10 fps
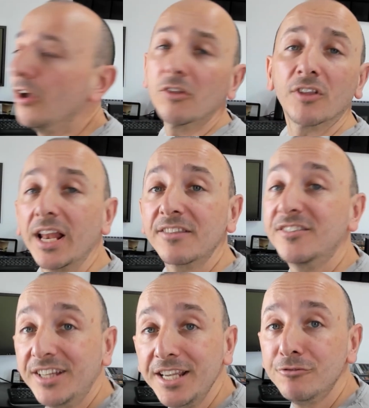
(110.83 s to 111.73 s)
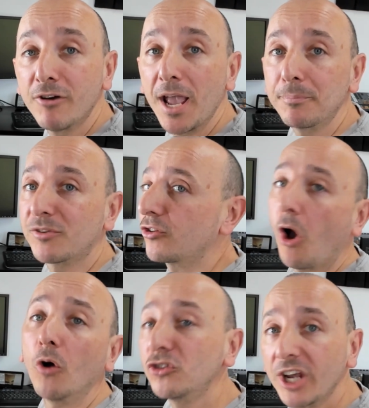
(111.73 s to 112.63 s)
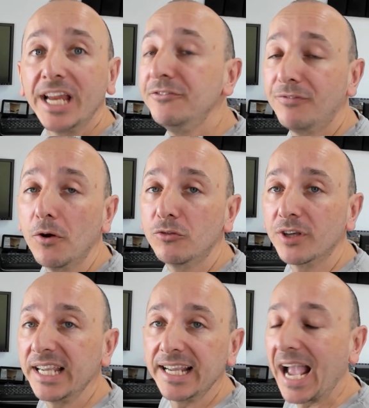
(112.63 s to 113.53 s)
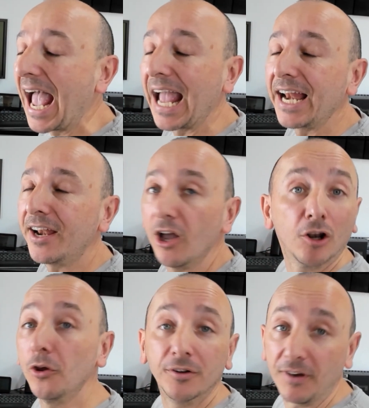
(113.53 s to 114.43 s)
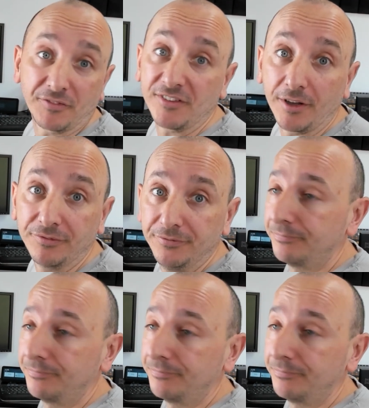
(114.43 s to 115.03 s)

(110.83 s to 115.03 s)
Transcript: so that's DREPs, on-chain voting, and a load of other stuff,